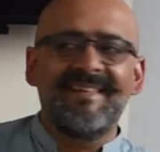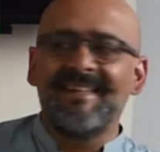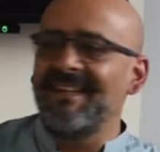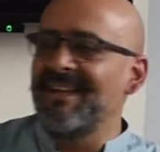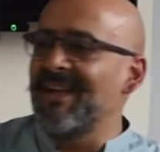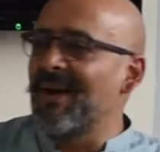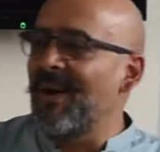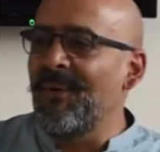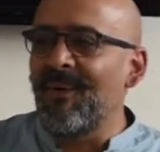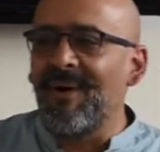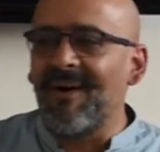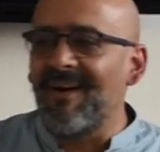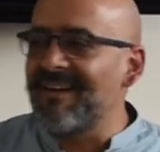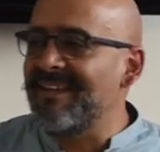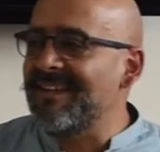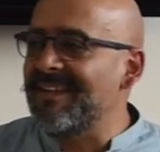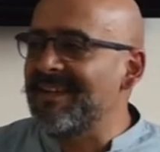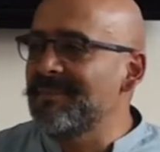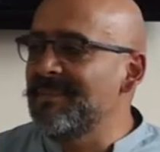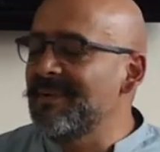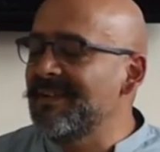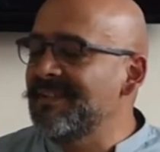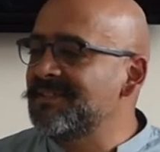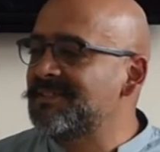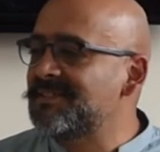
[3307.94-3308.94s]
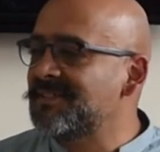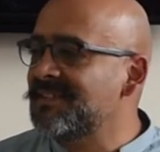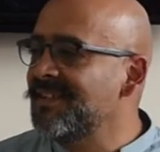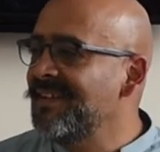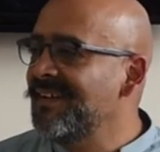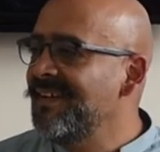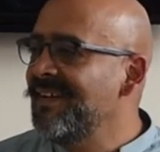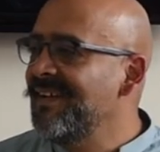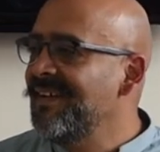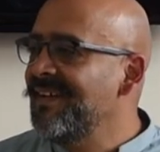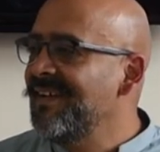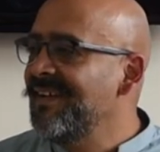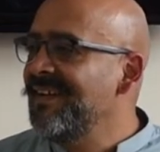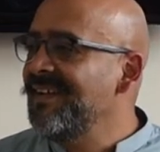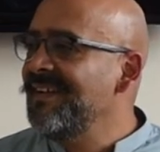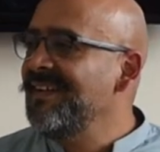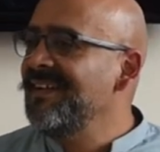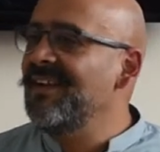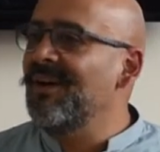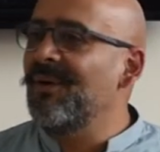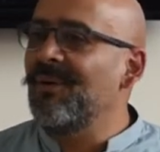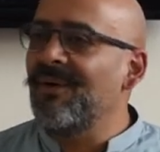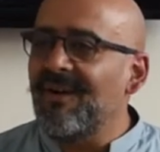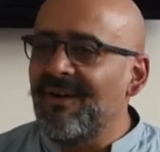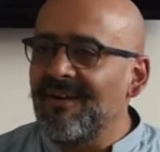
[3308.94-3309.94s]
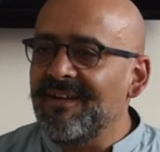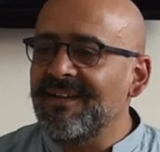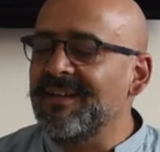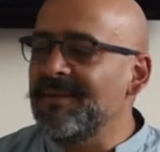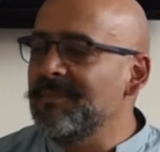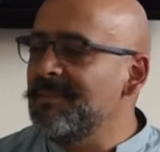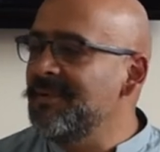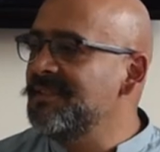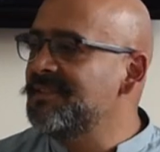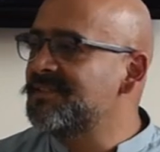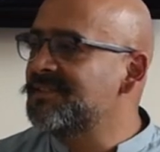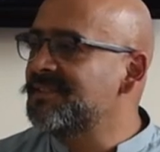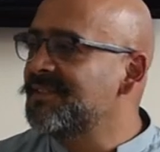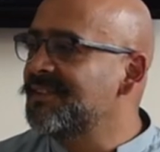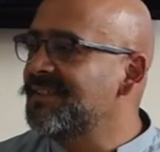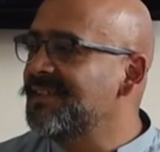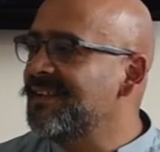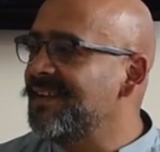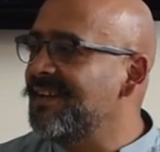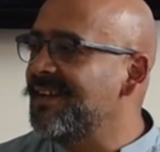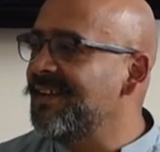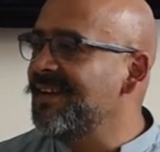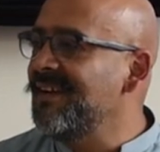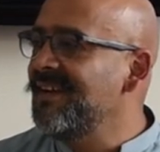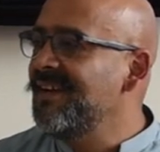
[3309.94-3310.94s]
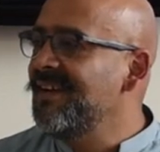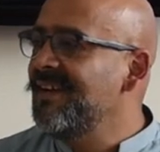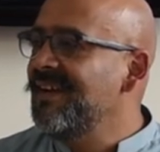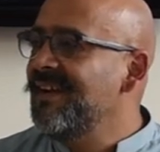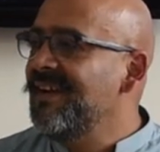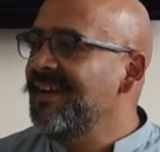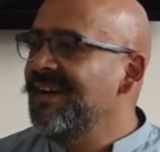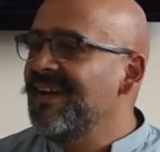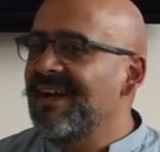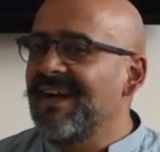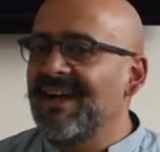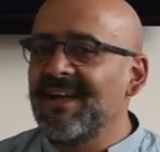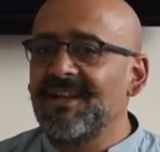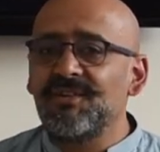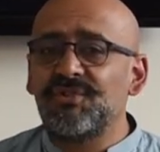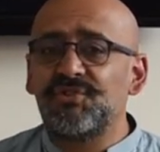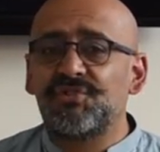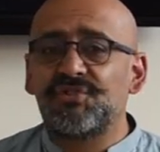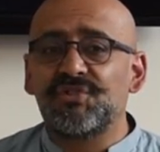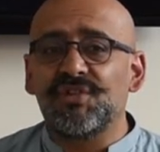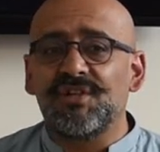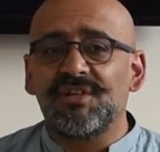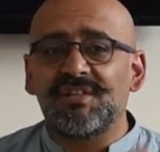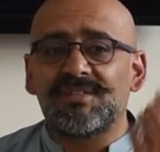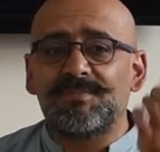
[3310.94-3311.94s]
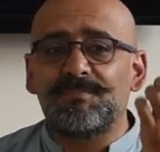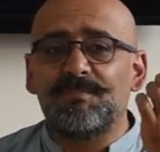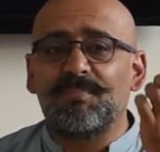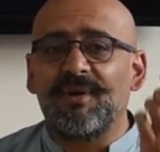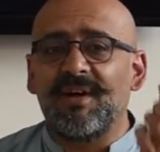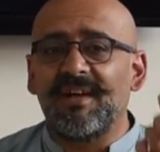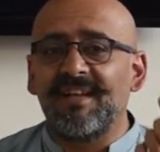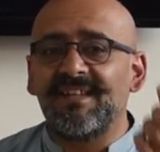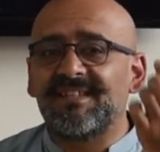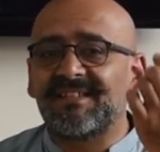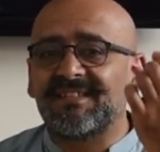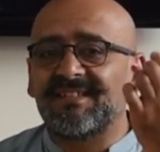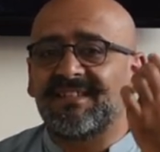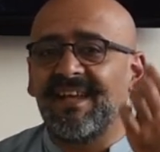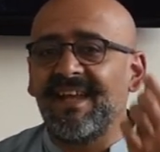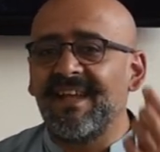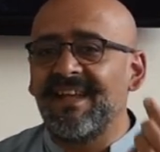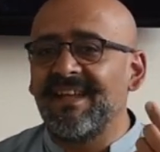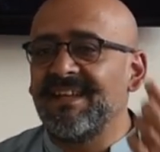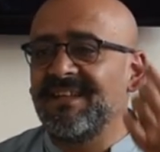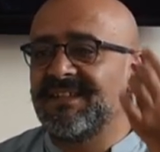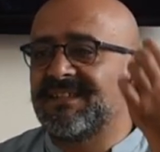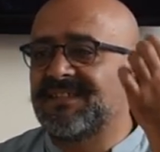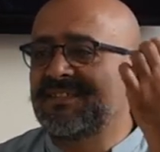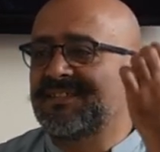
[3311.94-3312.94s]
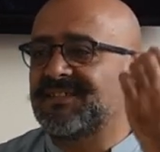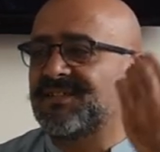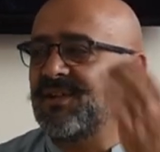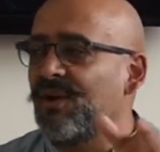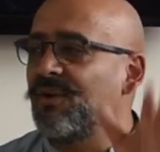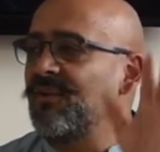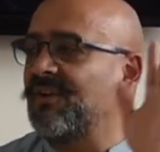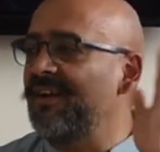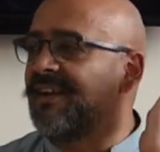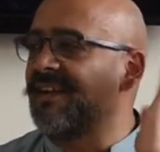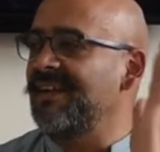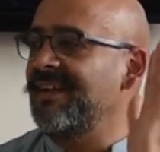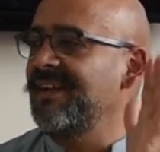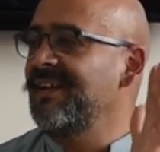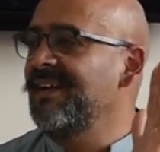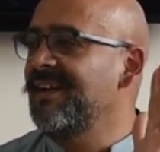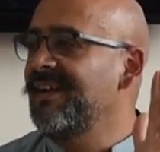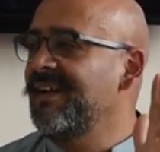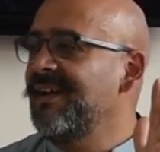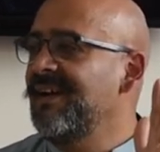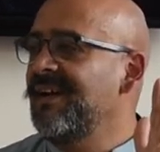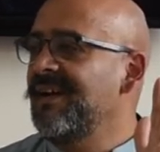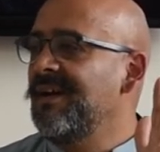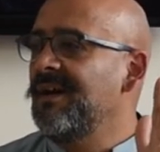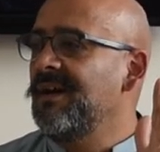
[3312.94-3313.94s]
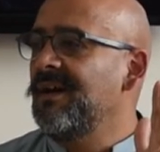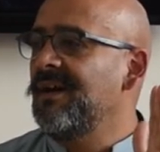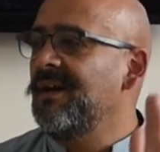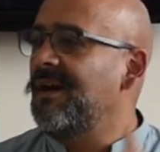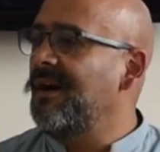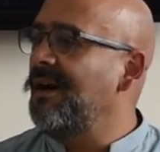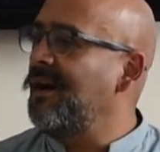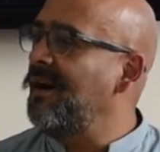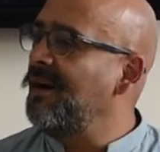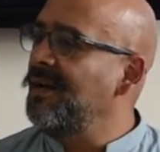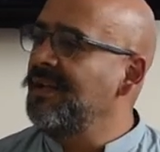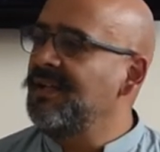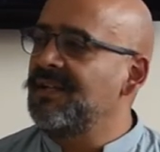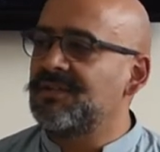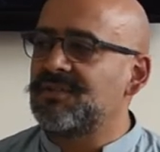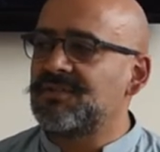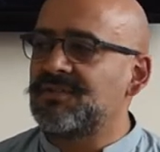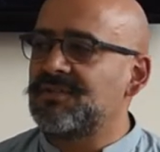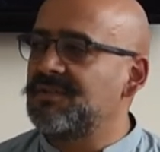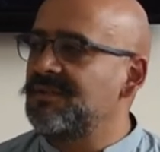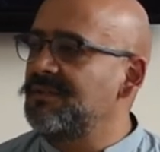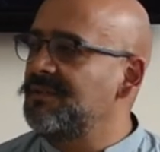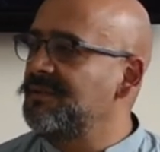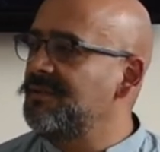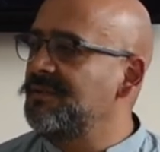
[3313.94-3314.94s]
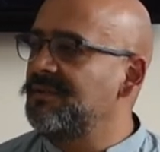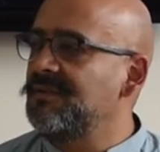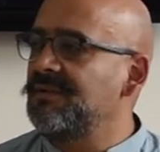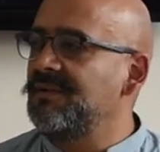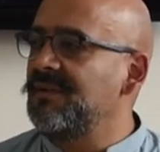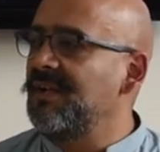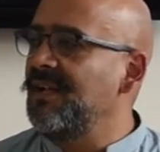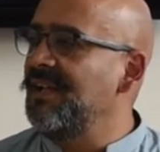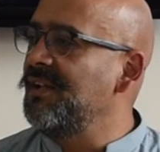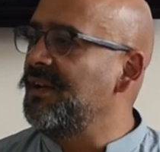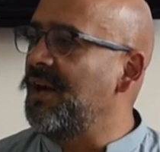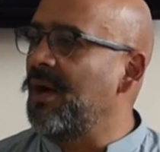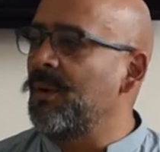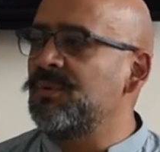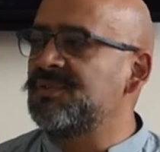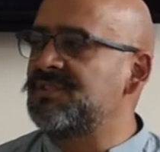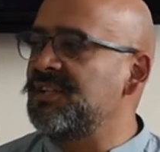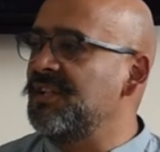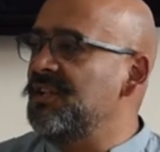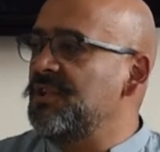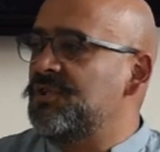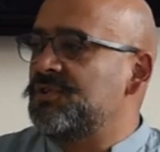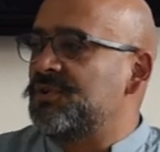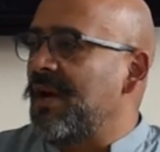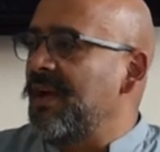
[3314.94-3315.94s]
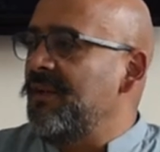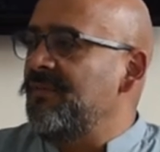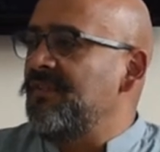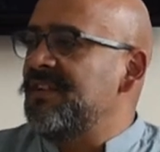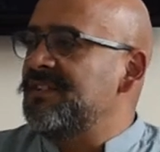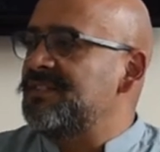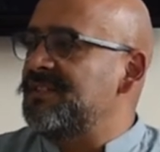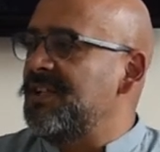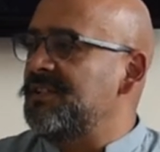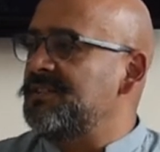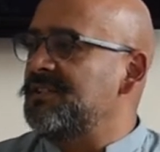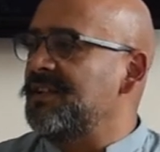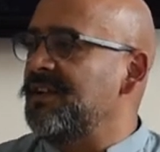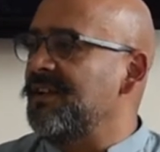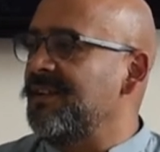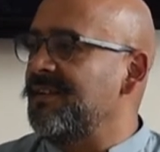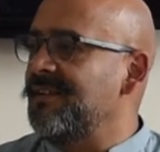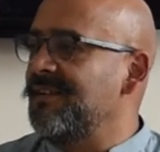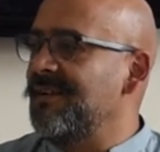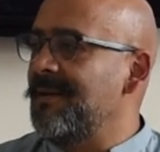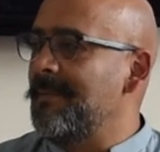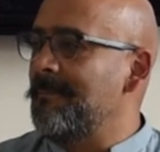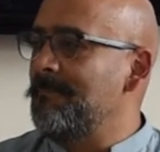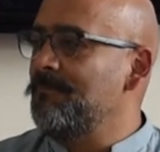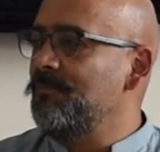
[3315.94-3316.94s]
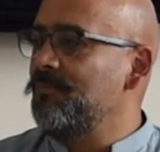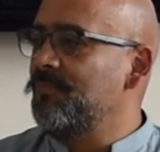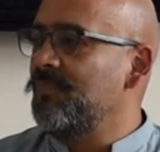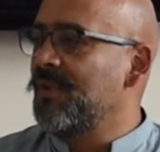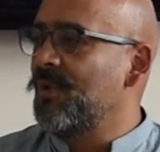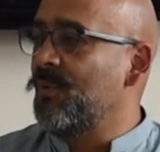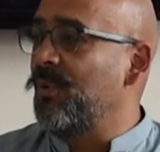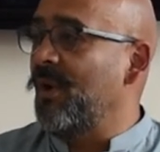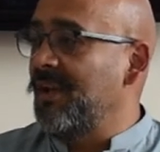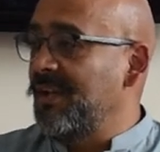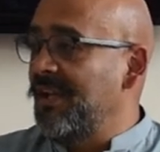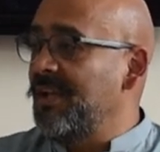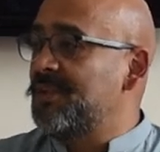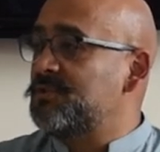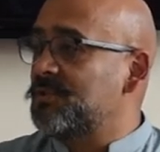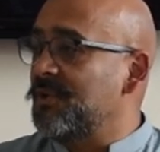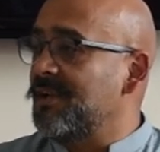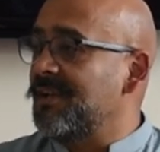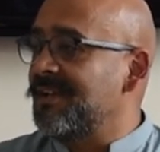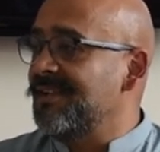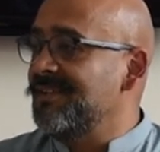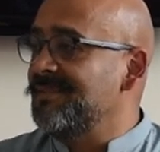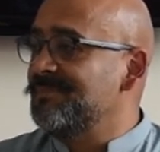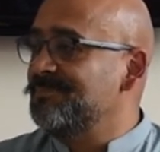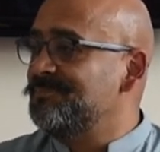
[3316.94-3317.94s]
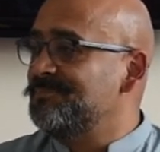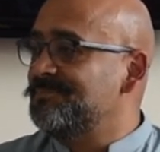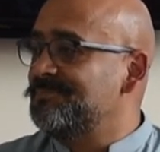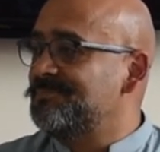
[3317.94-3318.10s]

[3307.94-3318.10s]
No argument, yeah? And just by saying sorry, I was in the driving seat again, quite literally.